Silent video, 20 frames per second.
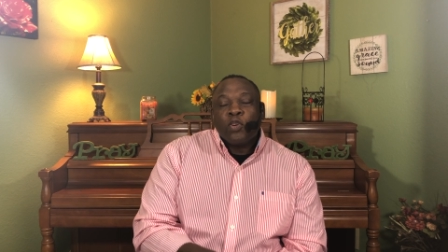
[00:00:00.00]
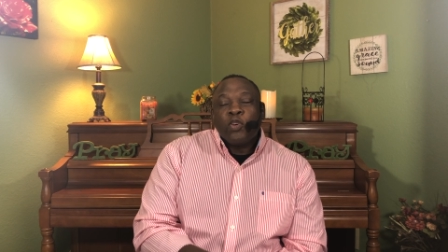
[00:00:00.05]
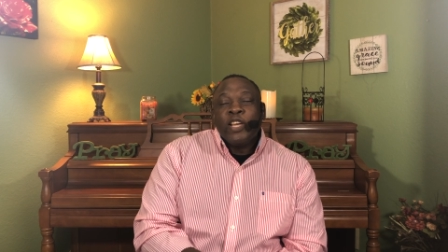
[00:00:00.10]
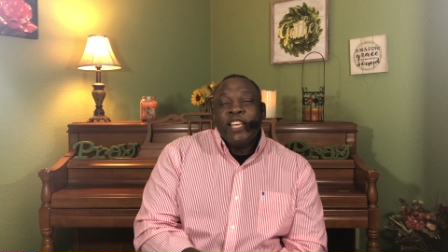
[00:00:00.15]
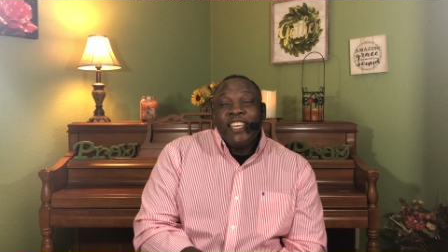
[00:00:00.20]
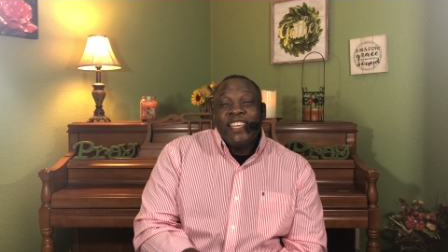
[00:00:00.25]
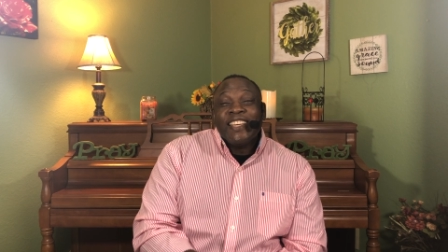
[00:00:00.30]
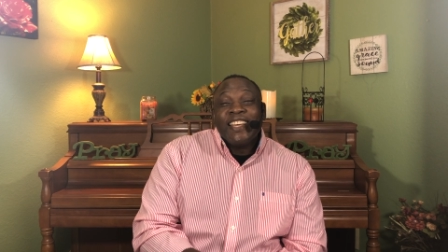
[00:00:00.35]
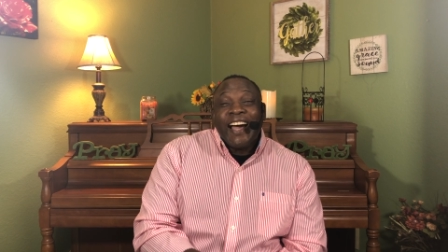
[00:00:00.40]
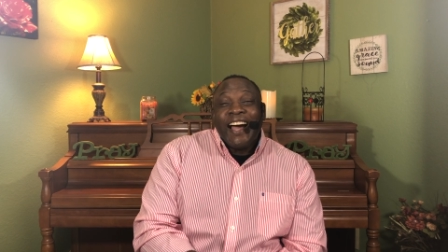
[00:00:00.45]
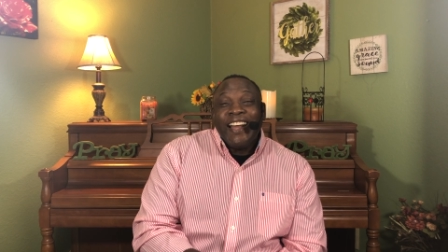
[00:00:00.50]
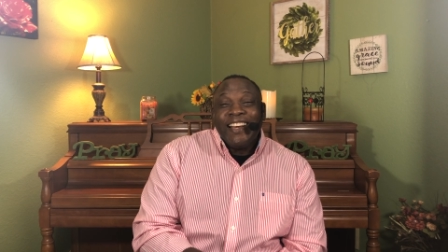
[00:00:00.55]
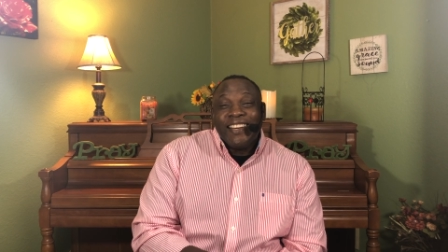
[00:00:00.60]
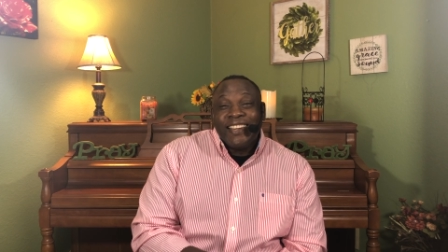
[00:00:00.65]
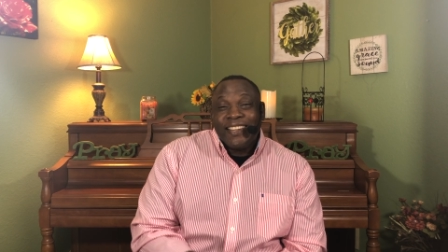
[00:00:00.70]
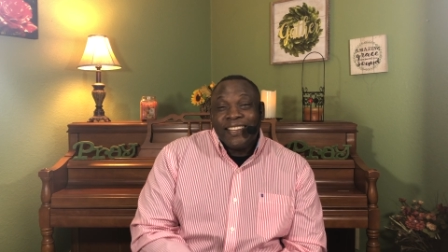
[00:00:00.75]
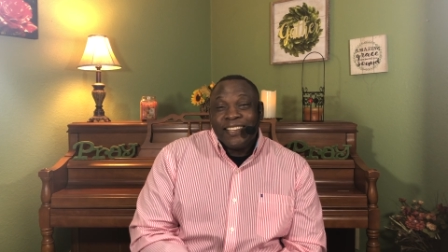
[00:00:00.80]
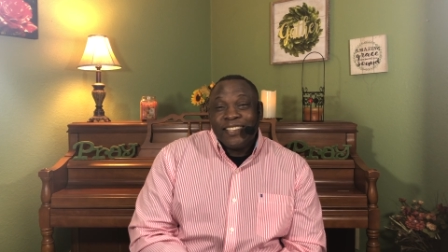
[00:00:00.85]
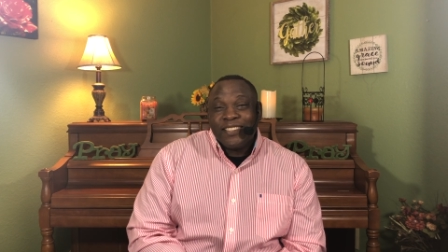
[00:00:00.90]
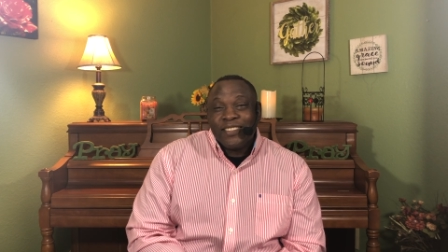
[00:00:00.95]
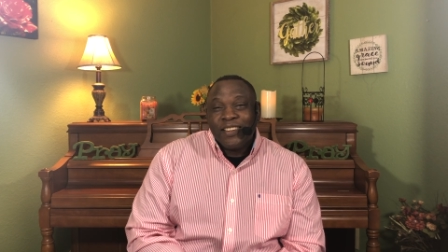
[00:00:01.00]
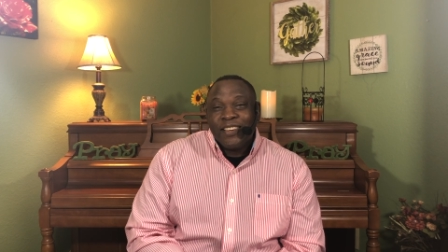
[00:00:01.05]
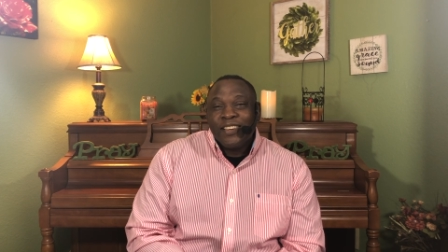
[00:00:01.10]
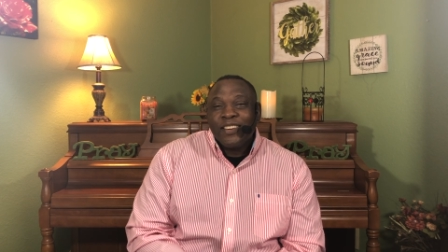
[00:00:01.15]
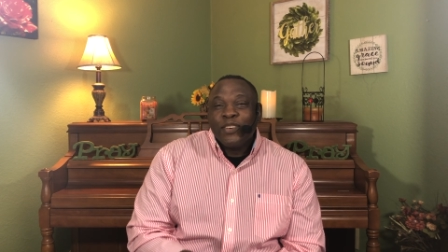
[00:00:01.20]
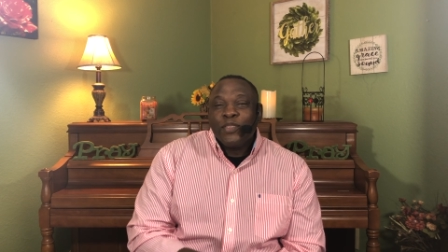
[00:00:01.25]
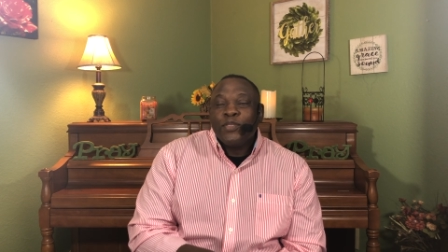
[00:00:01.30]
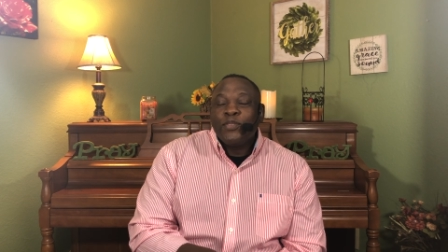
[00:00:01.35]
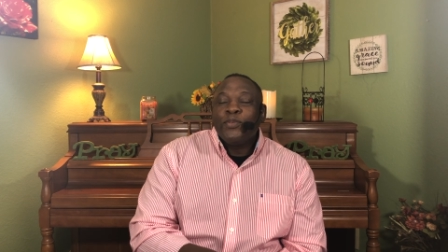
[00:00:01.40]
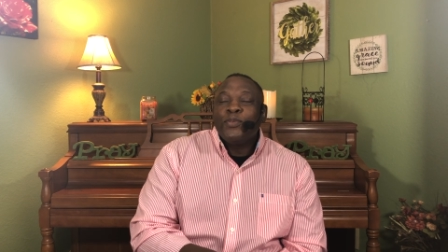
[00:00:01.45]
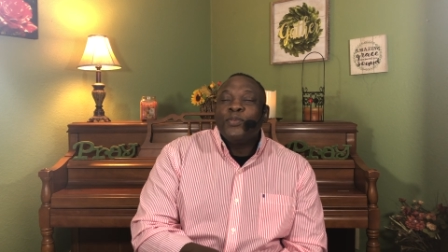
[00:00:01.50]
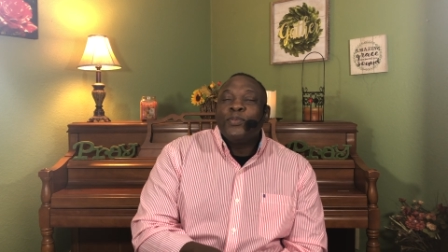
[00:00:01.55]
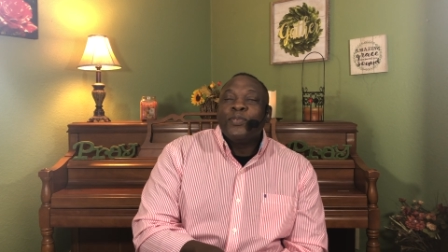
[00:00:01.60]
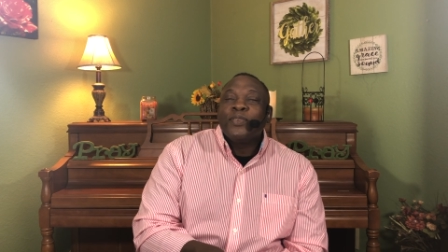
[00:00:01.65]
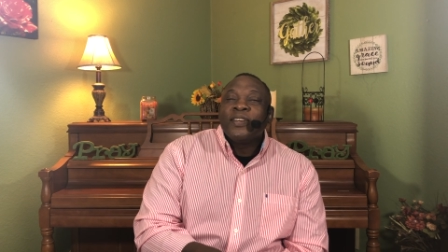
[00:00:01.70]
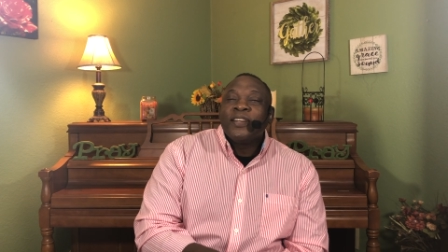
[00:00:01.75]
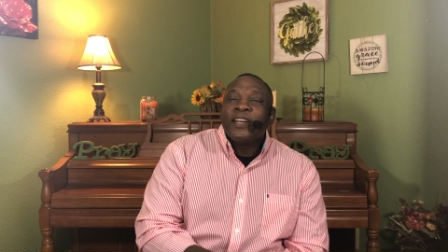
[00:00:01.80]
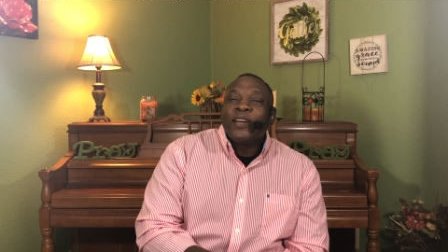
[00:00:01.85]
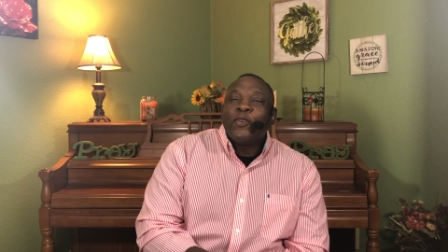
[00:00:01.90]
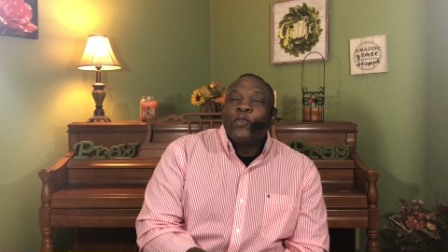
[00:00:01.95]
he got there through
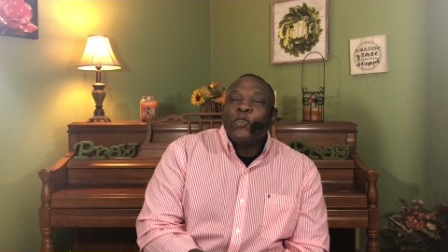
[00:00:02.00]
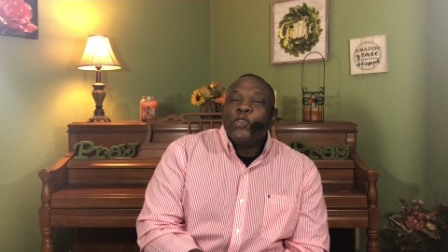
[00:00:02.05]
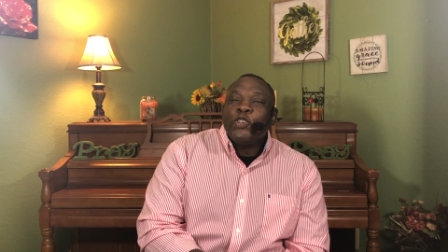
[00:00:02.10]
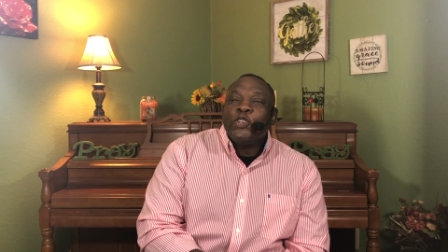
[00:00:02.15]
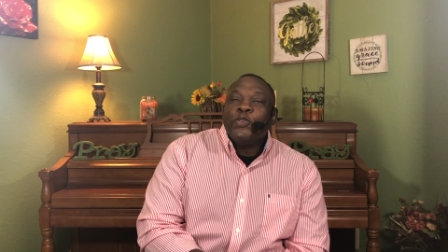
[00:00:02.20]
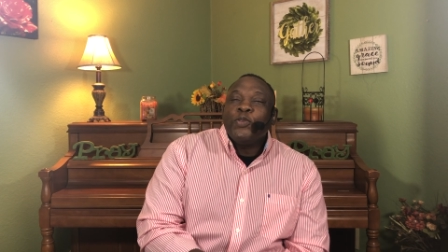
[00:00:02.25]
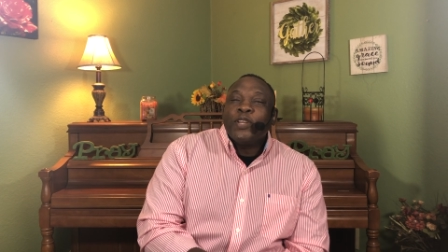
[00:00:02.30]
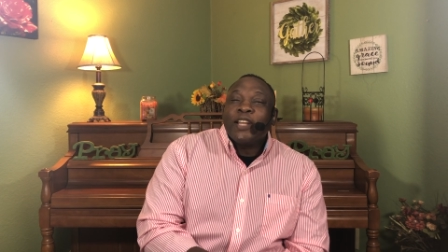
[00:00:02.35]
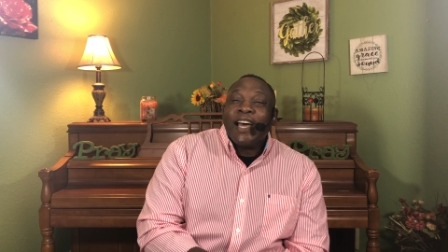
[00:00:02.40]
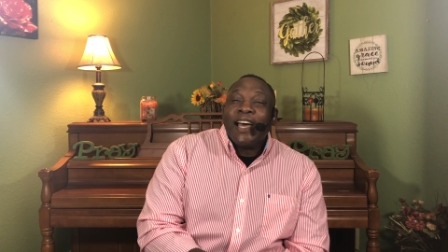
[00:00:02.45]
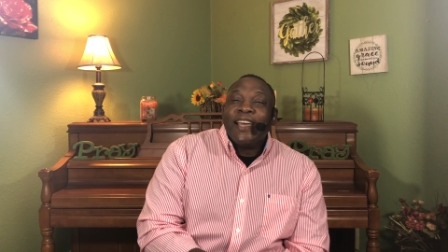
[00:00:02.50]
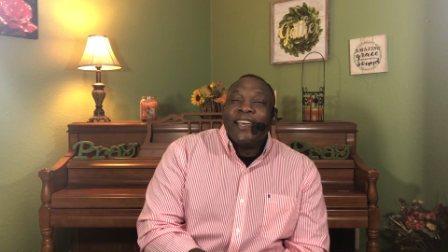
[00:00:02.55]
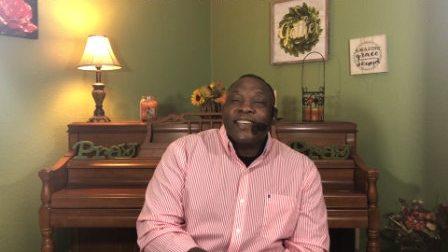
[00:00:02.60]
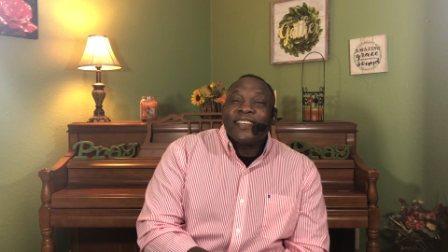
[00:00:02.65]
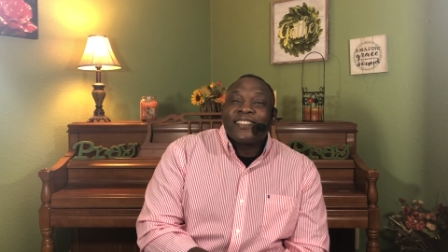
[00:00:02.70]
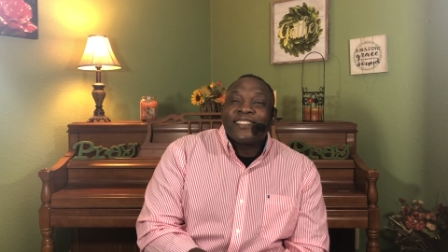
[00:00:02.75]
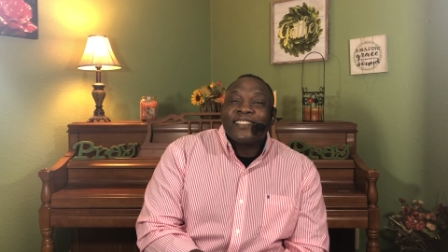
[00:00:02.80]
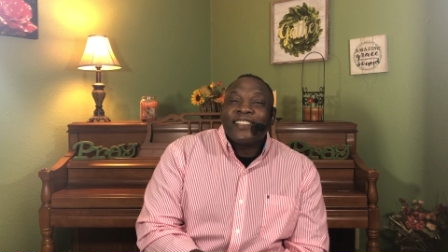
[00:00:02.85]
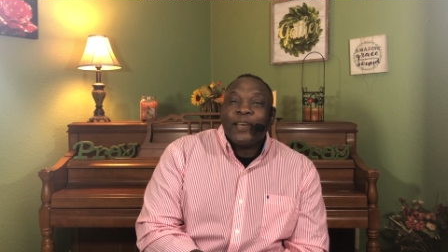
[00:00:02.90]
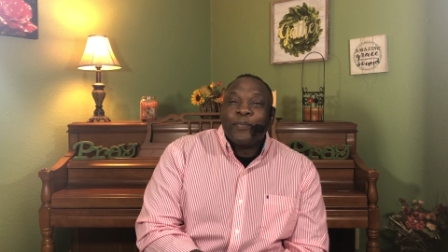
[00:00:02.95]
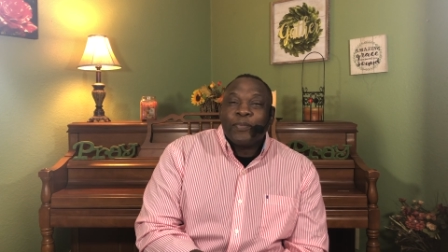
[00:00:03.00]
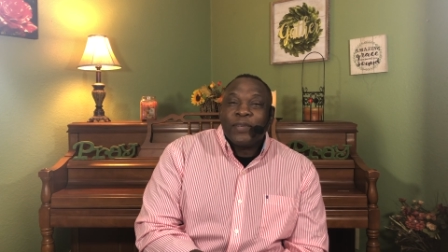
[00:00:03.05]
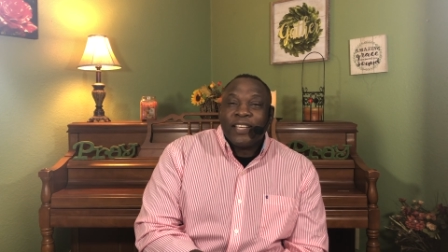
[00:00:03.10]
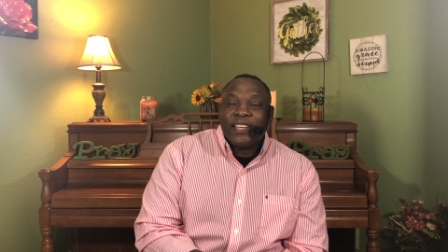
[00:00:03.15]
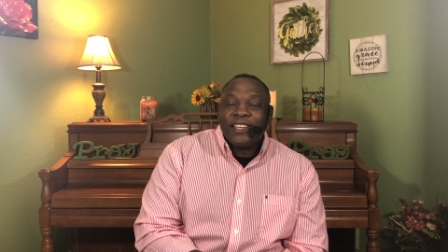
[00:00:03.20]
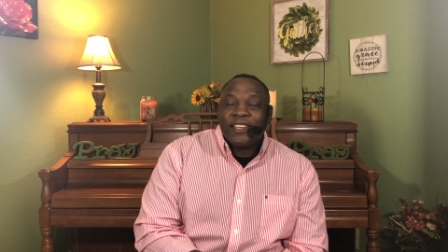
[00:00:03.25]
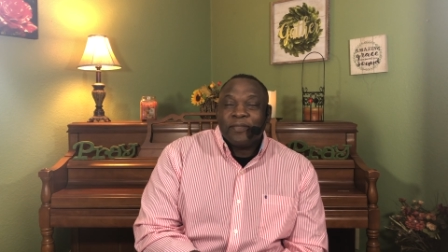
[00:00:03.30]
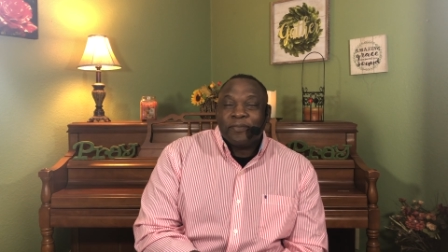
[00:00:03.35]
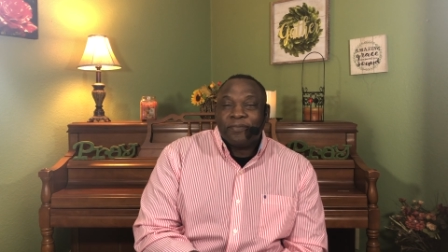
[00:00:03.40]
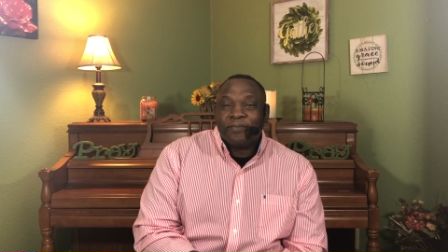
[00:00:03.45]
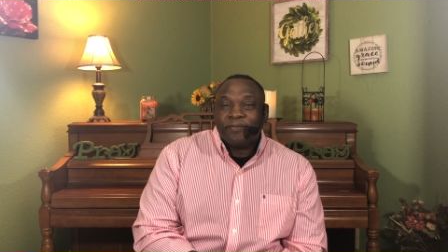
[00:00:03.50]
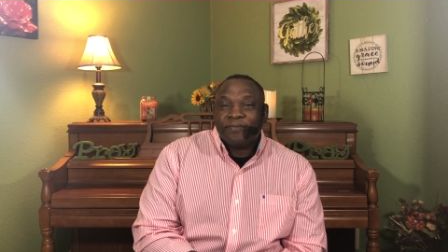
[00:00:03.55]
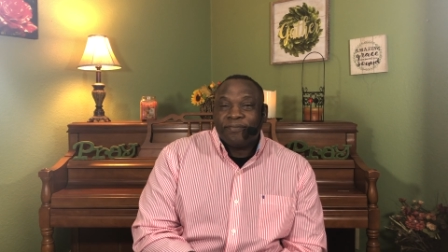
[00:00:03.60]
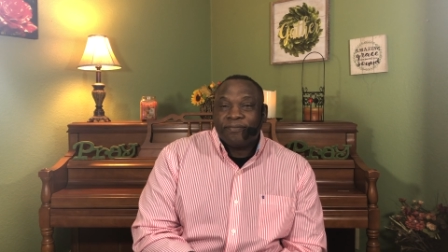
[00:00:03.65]
you and I accepting him.